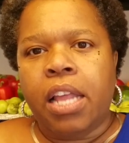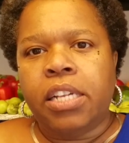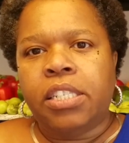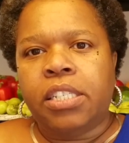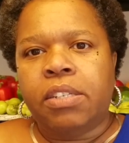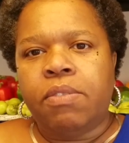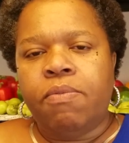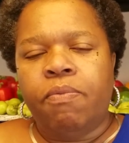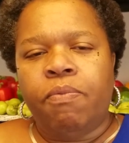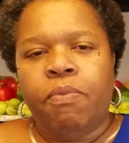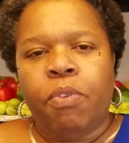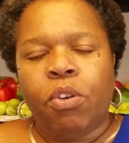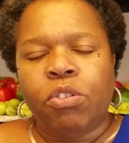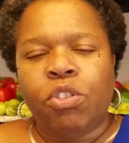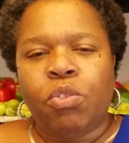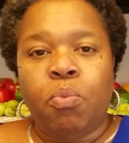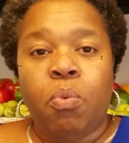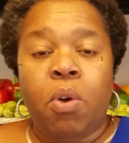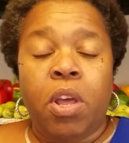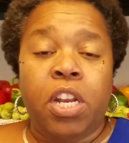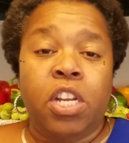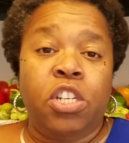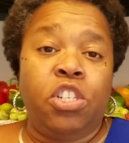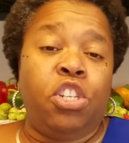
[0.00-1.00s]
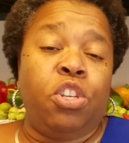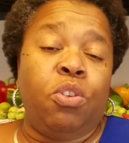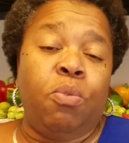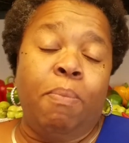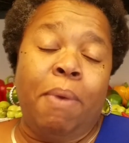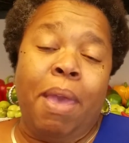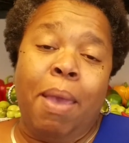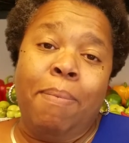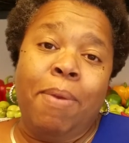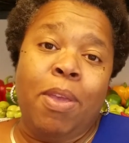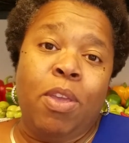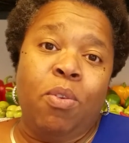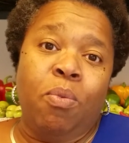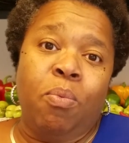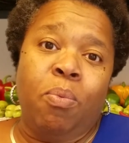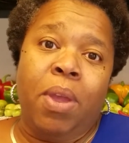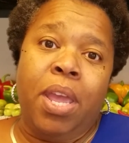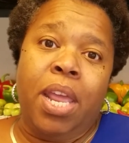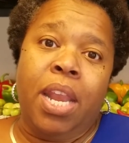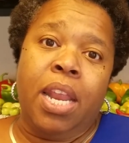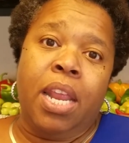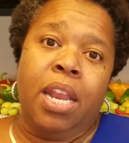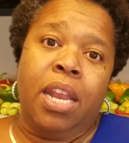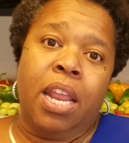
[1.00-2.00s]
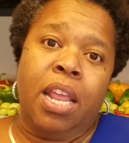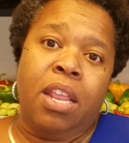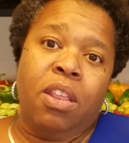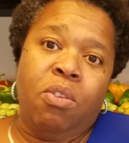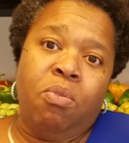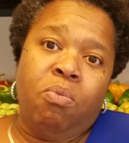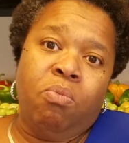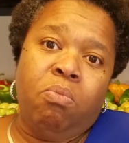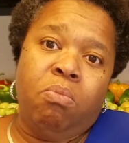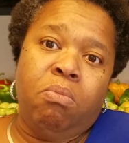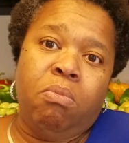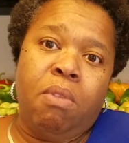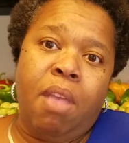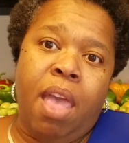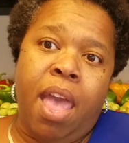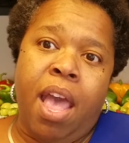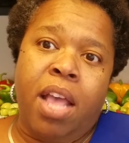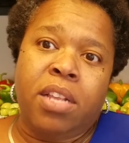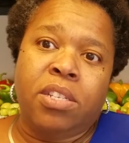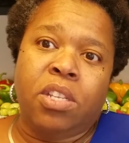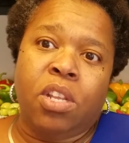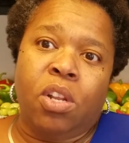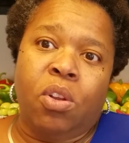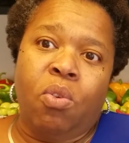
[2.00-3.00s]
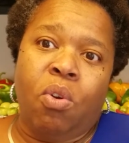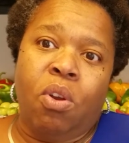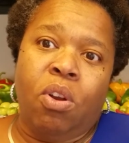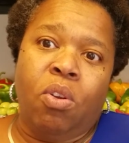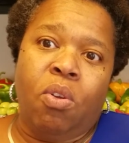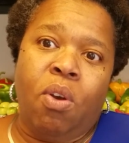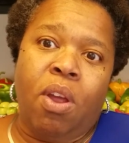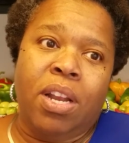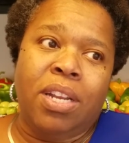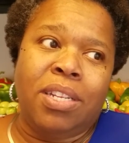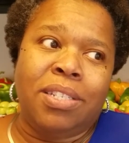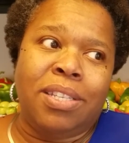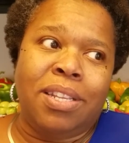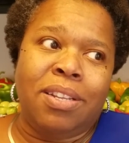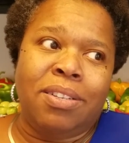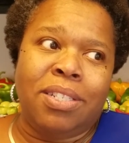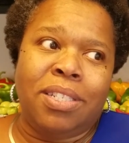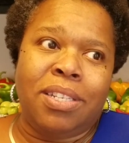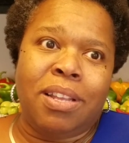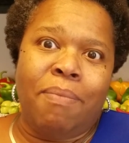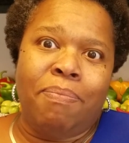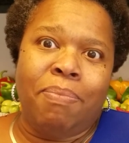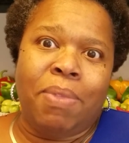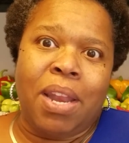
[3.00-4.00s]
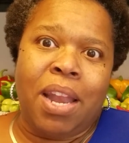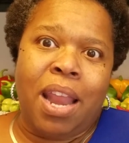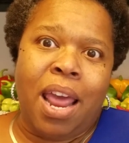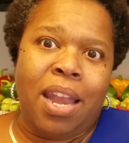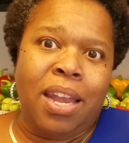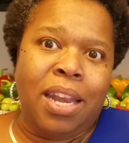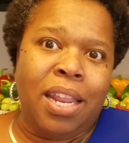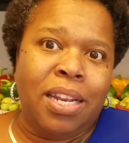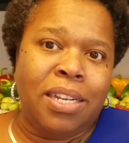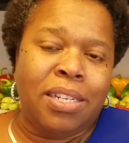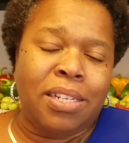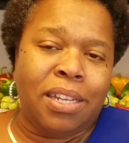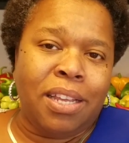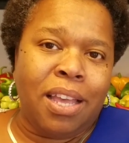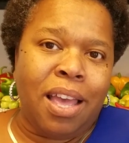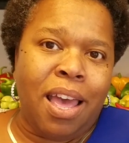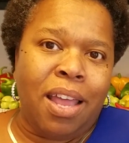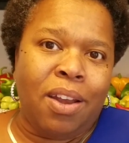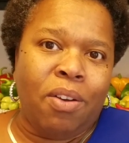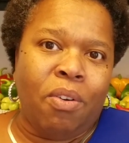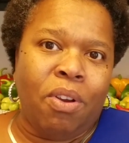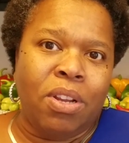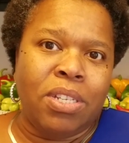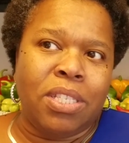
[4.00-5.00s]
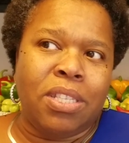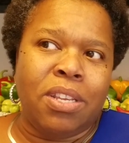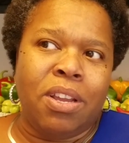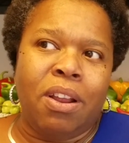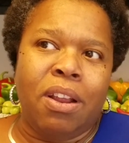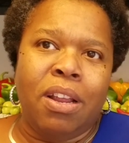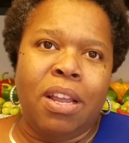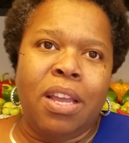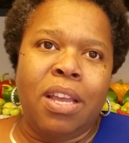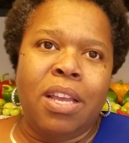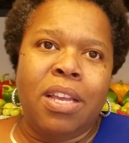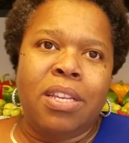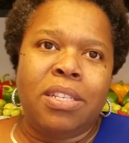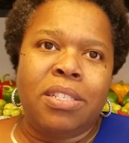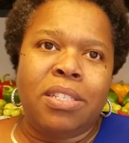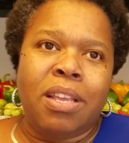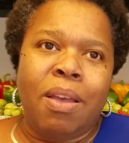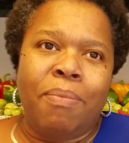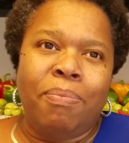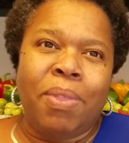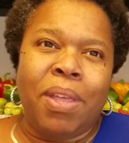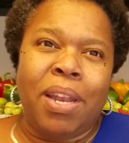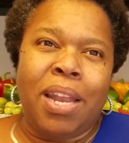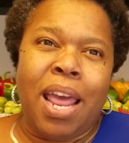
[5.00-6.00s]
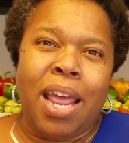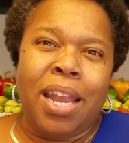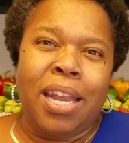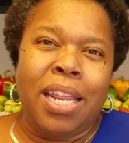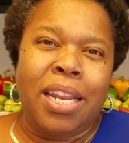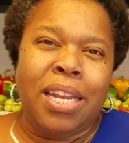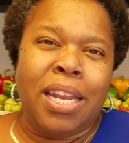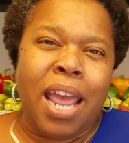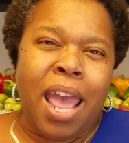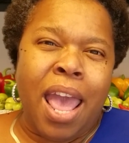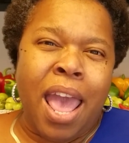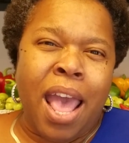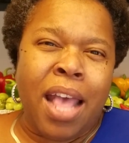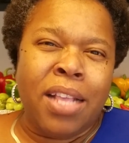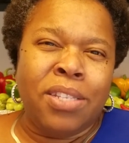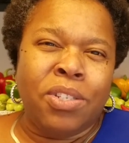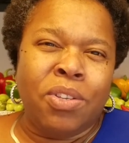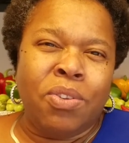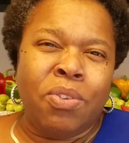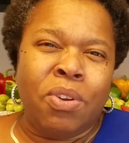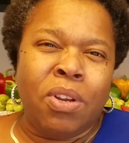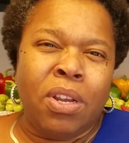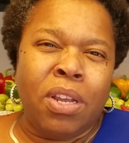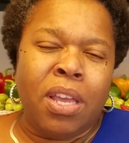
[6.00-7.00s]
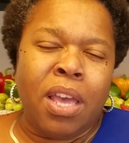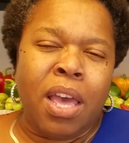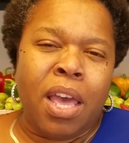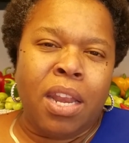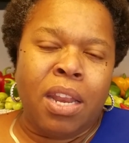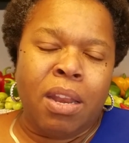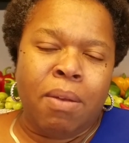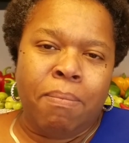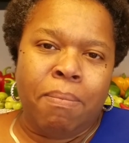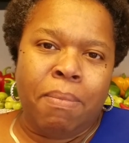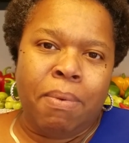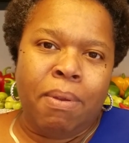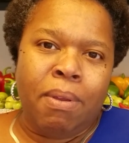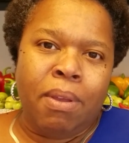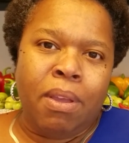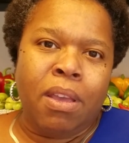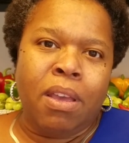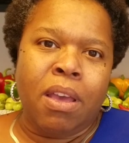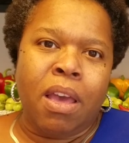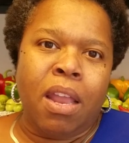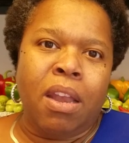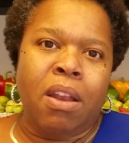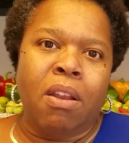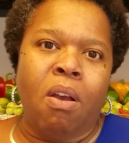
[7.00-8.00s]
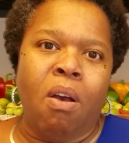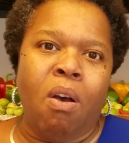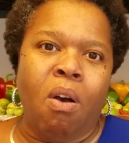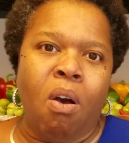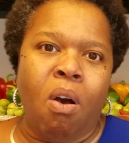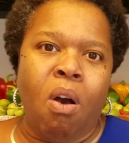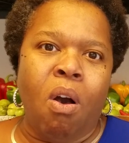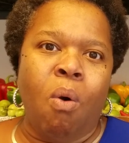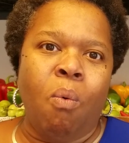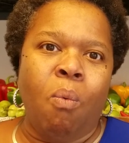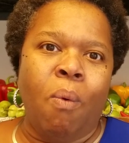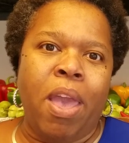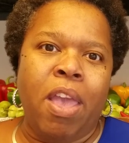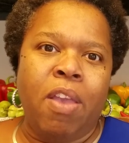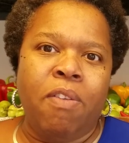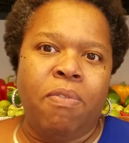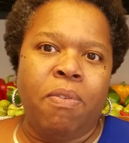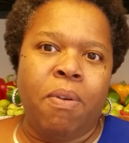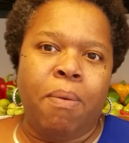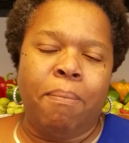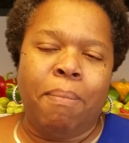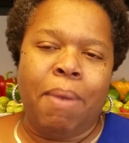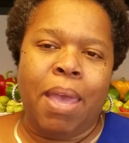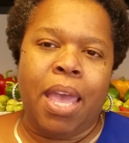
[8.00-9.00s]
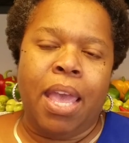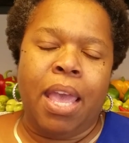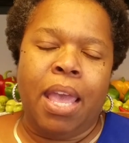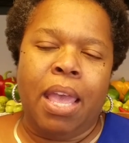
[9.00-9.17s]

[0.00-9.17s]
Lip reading: verse 1 and 2. Maybe you read it and you ask the Lord, Lord, is there something I need to cut, or is there something I need to ask you to cut away from me?